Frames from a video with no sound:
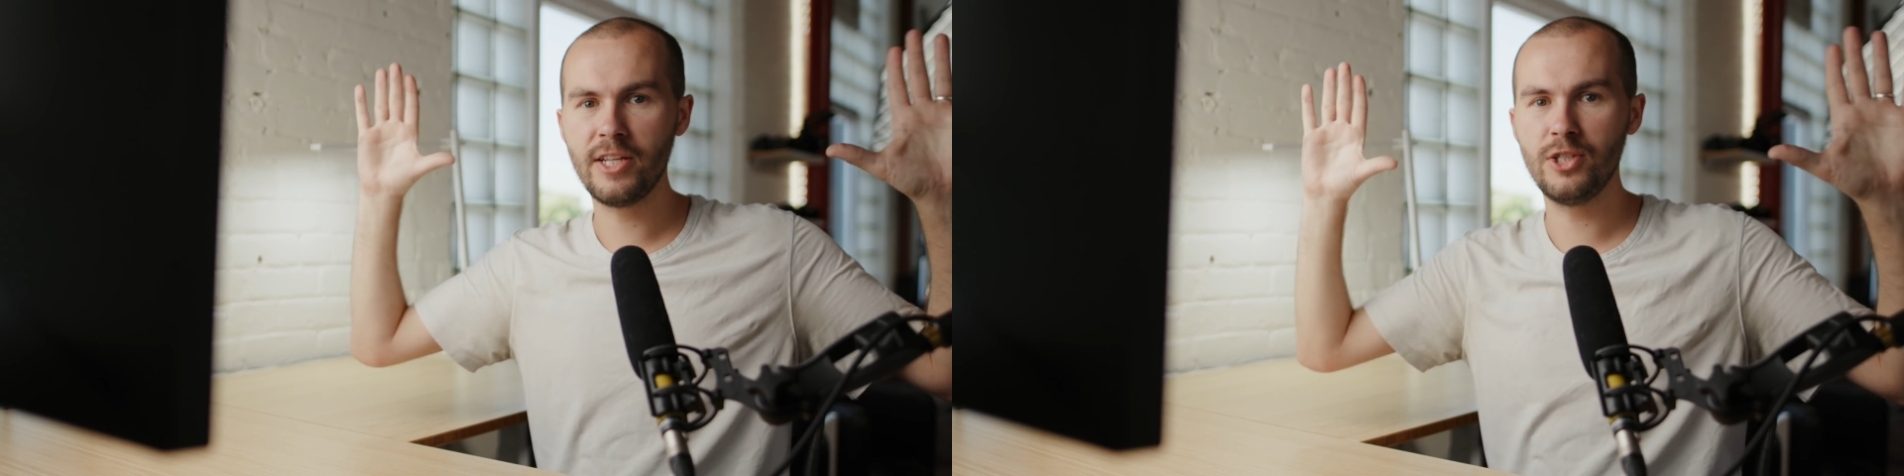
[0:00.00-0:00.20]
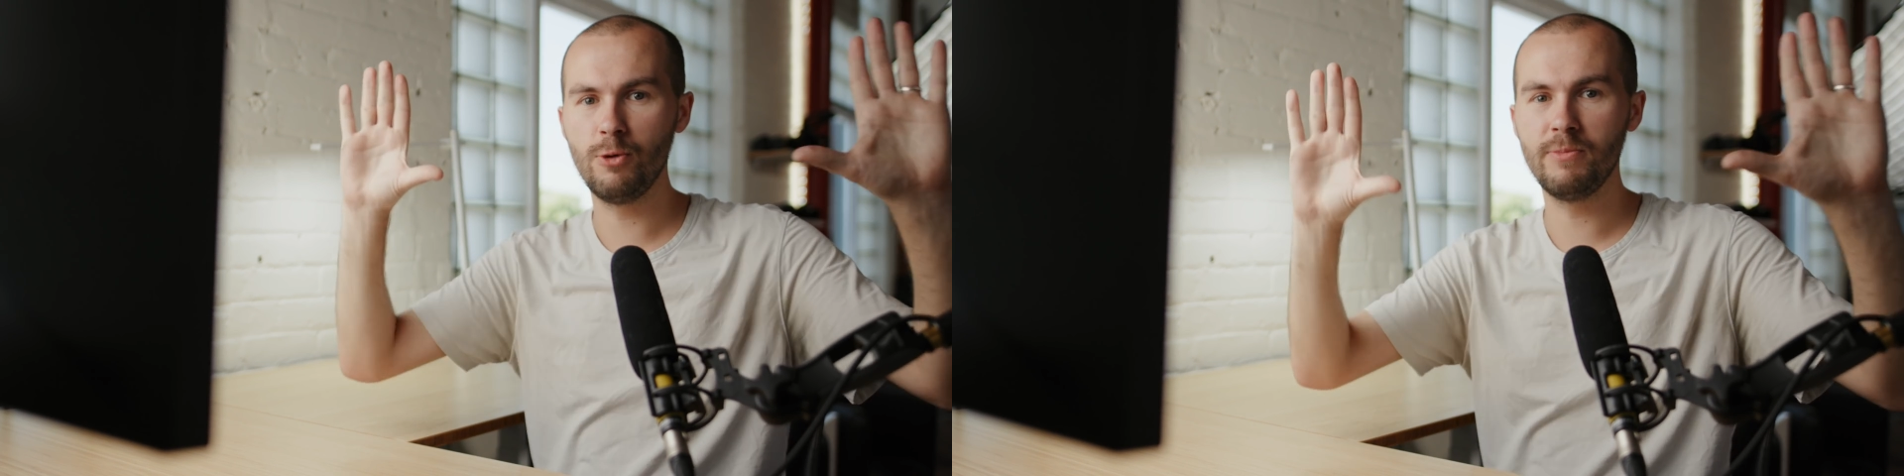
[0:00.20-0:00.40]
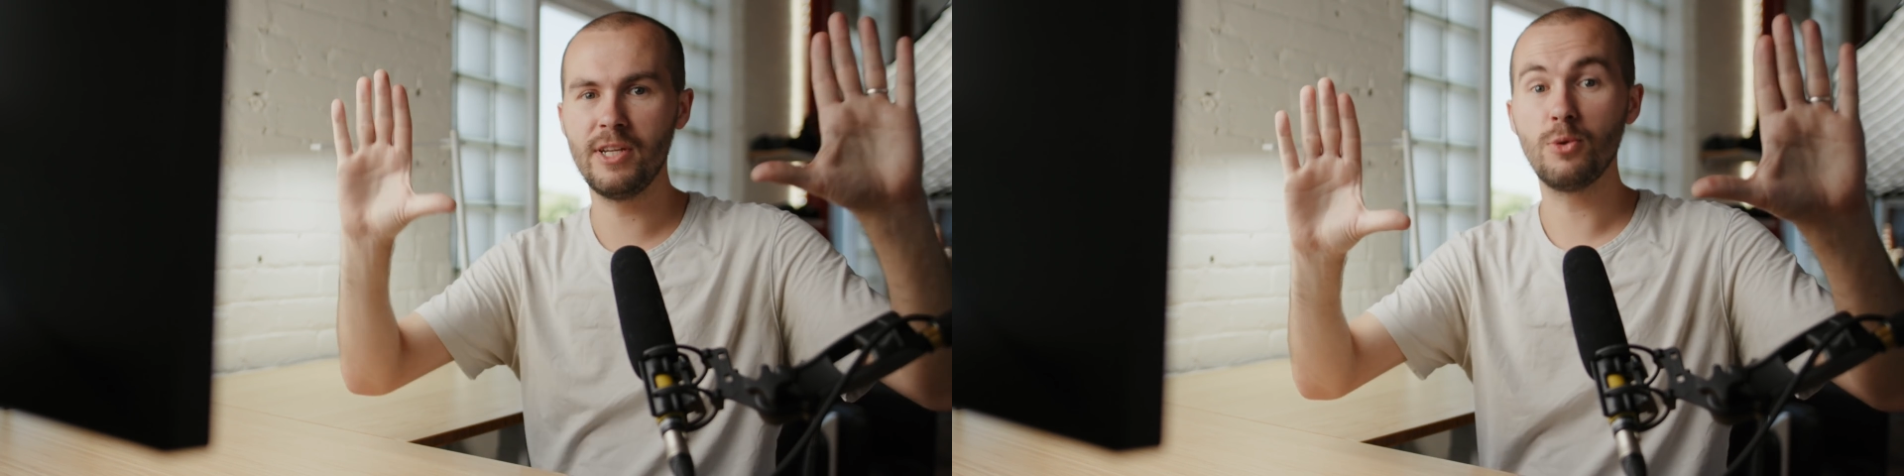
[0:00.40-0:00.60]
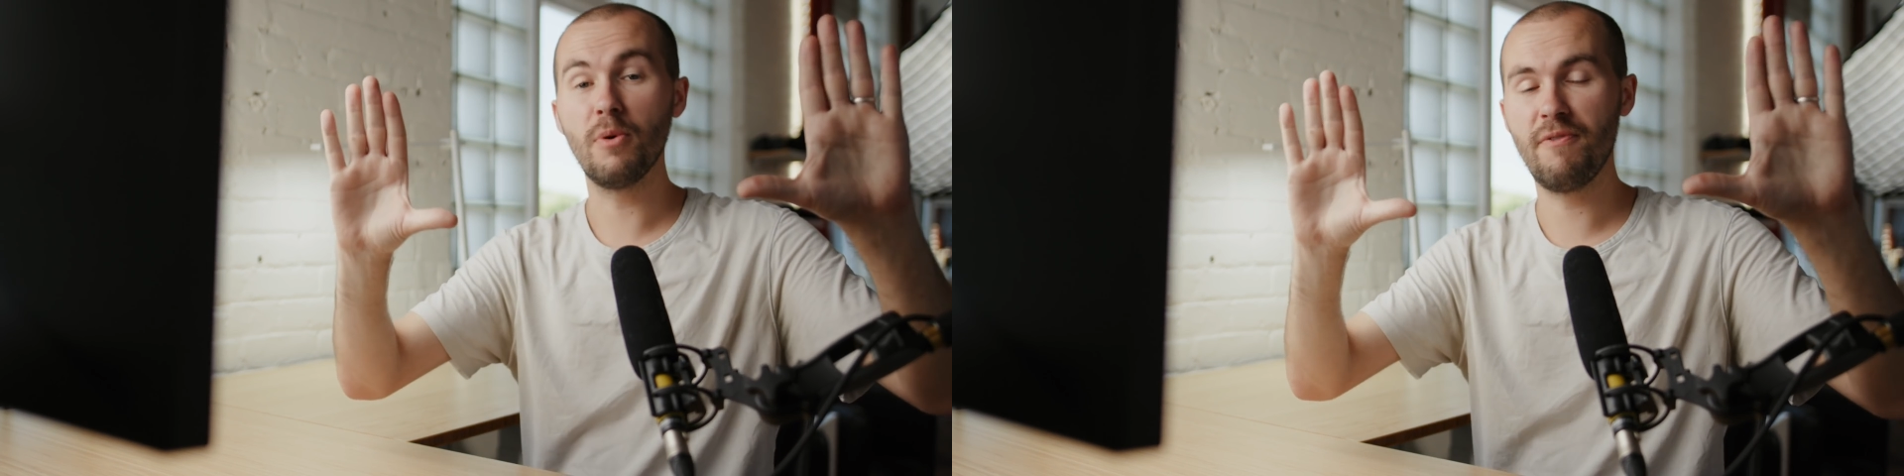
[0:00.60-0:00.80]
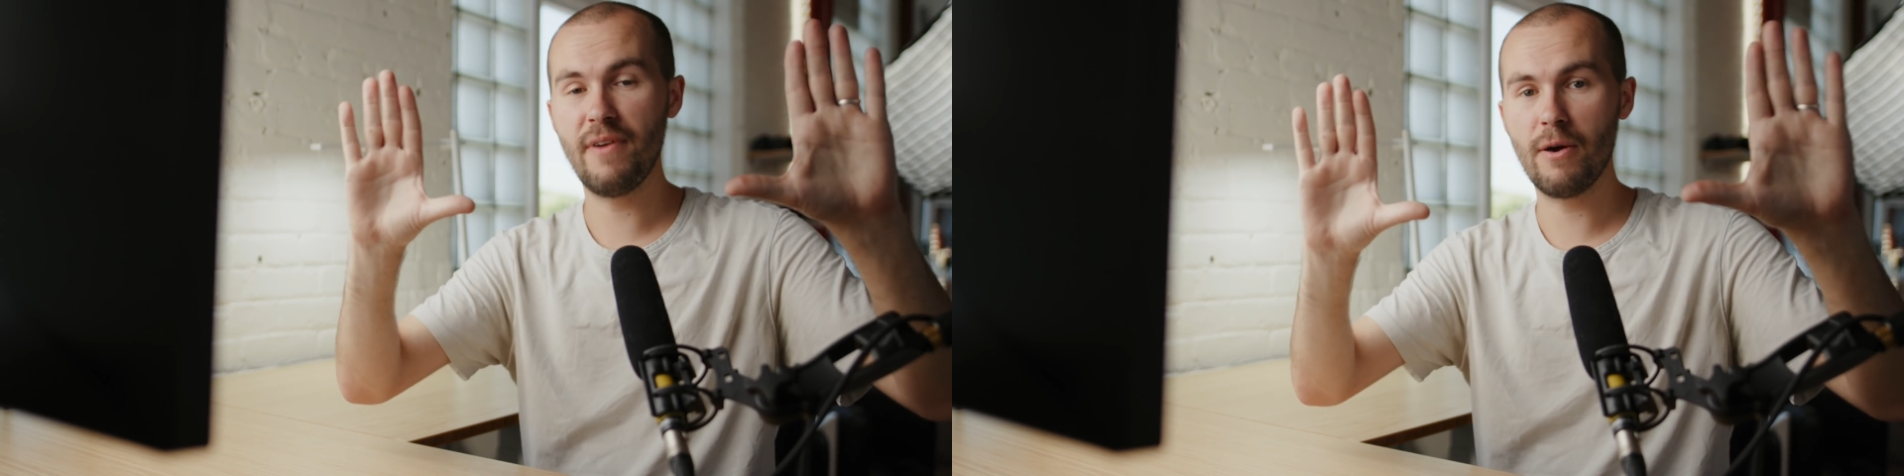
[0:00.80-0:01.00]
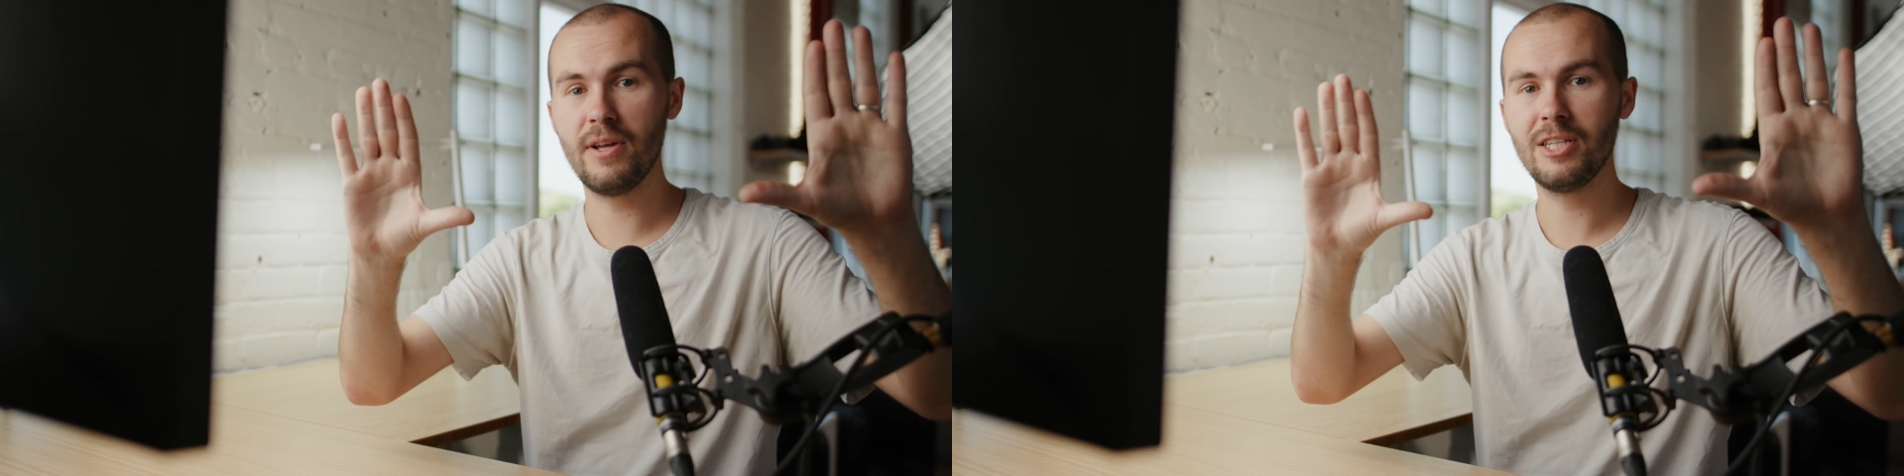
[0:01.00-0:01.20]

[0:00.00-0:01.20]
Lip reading: and zooms into a very